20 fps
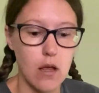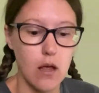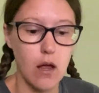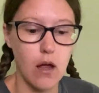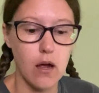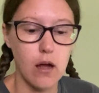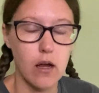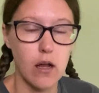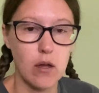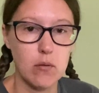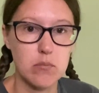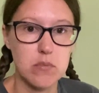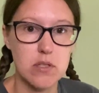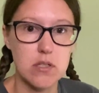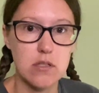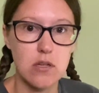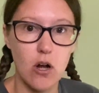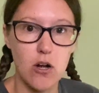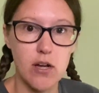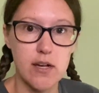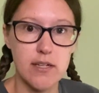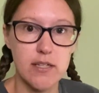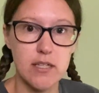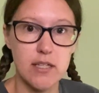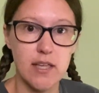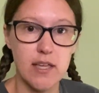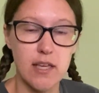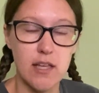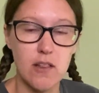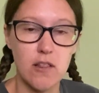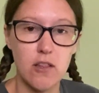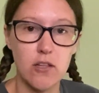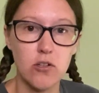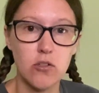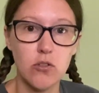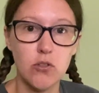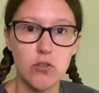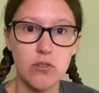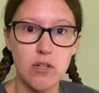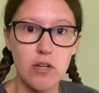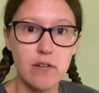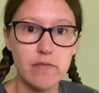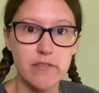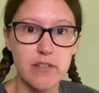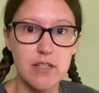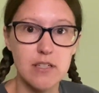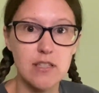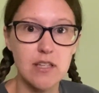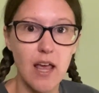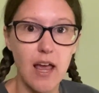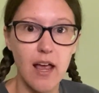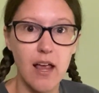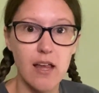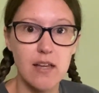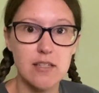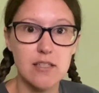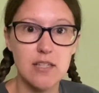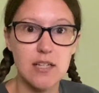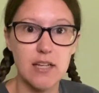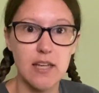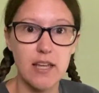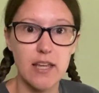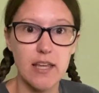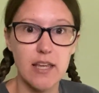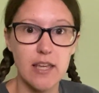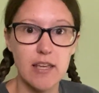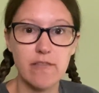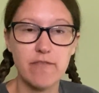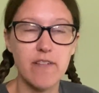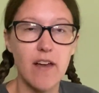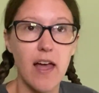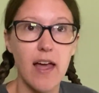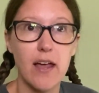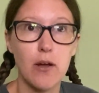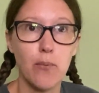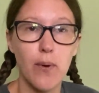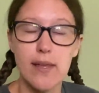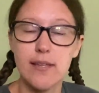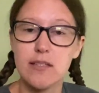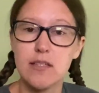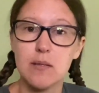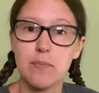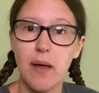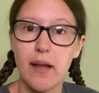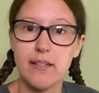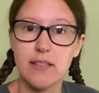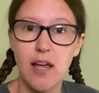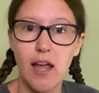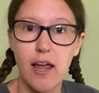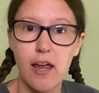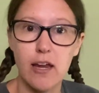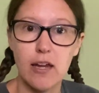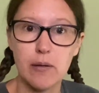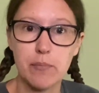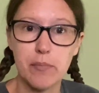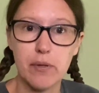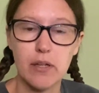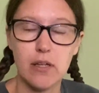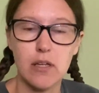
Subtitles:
I'm starting to get a little nervous as to if I wasted my time